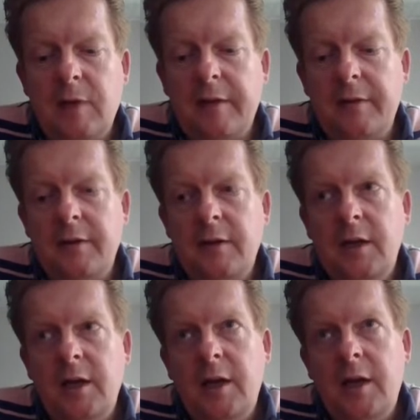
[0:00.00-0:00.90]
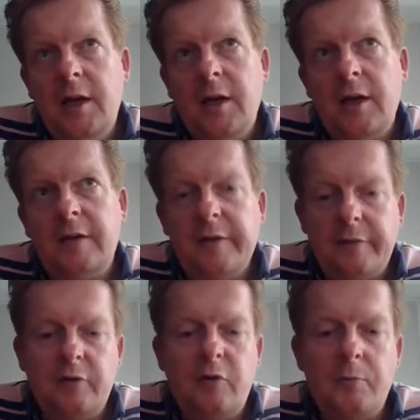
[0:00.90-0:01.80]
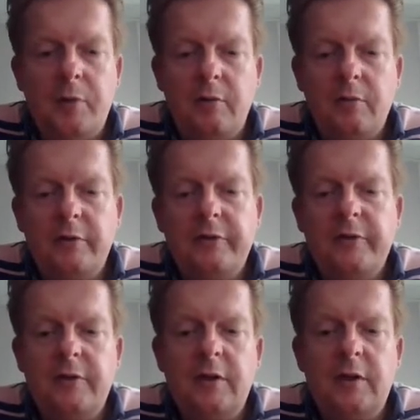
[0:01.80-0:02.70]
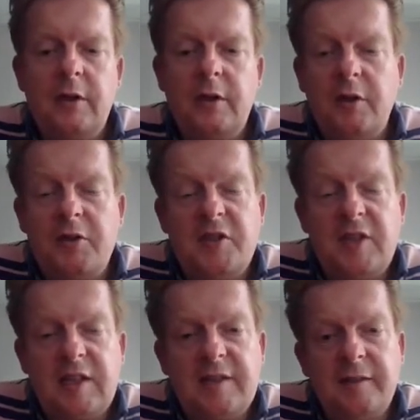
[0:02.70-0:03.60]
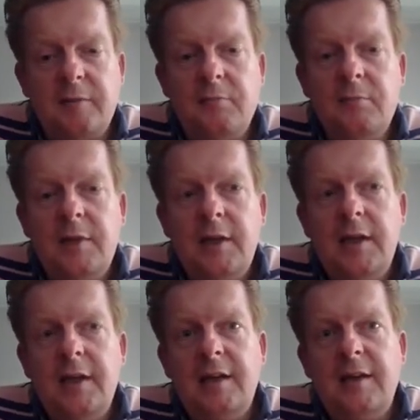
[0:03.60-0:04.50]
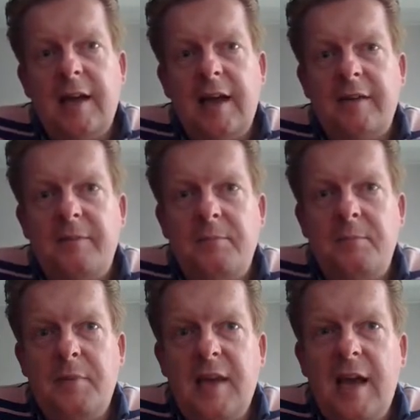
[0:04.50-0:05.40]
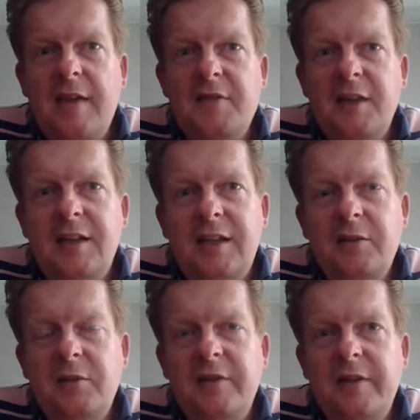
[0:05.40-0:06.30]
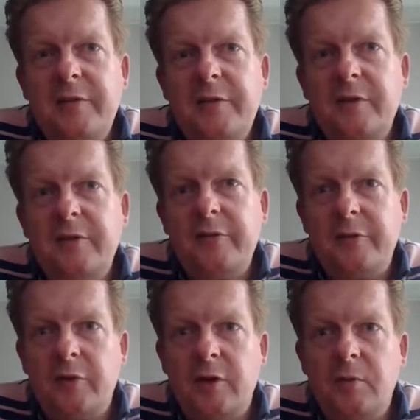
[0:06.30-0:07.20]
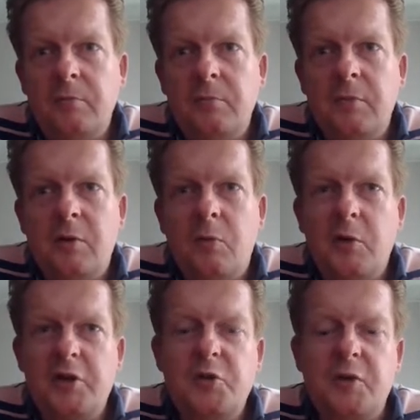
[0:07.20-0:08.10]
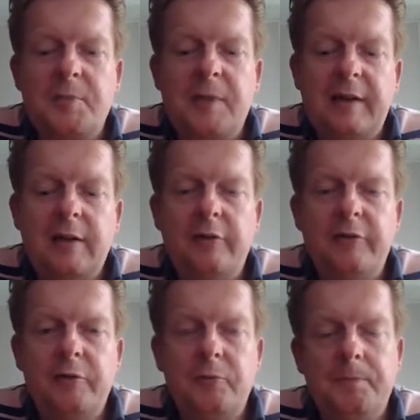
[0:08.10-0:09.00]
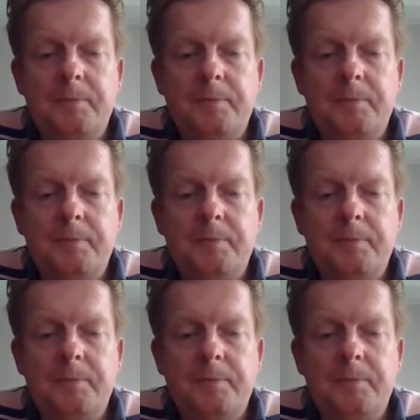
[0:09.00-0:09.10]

with a different component, another system that behaves a little different from what you expect it to do.